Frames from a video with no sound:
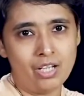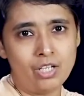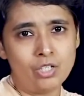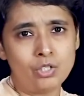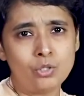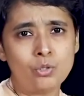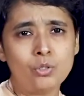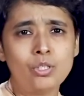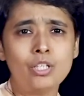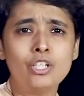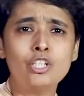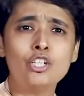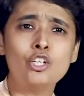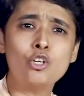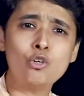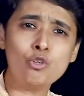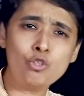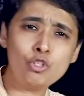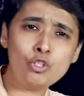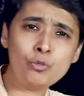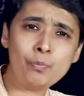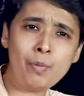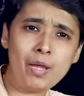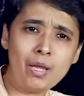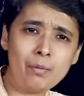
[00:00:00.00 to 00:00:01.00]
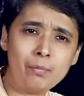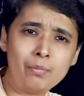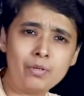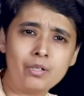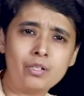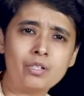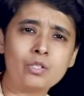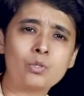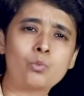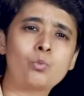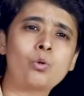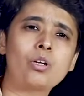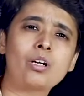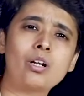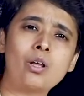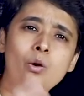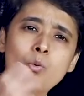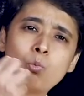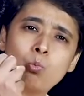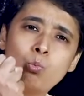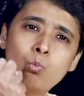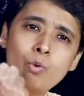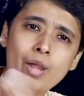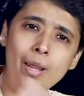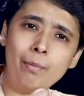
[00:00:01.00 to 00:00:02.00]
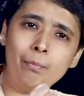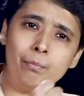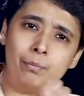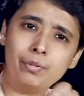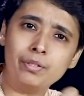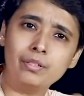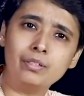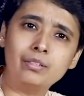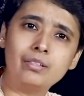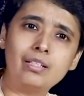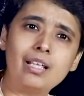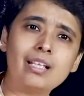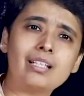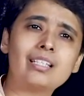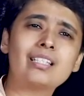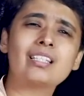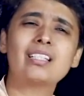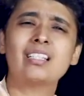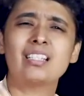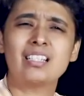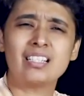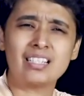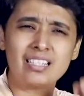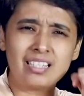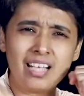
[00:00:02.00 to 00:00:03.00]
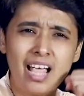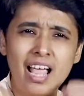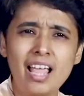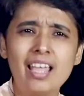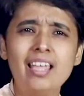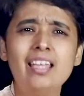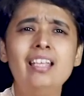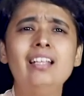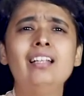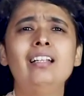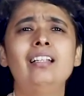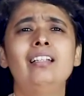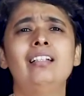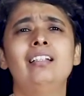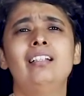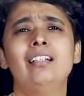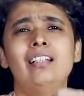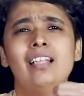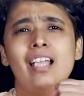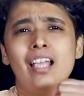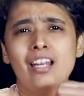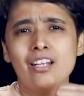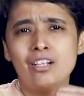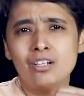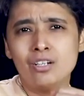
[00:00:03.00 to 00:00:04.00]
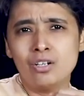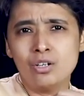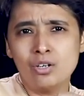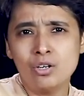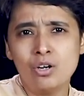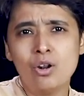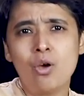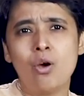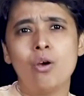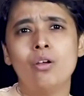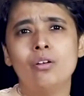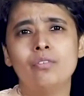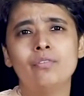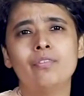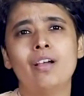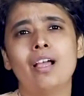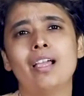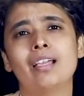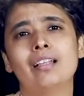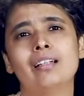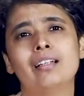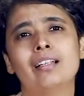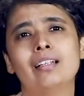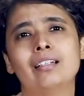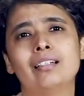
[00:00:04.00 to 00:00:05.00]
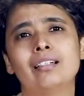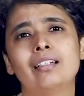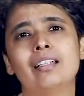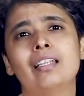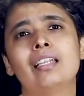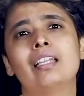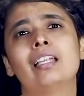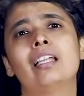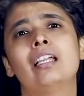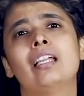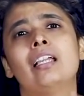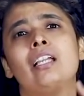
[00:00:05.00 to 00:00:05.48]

So, the newspapers were a weapon that silently and non-violently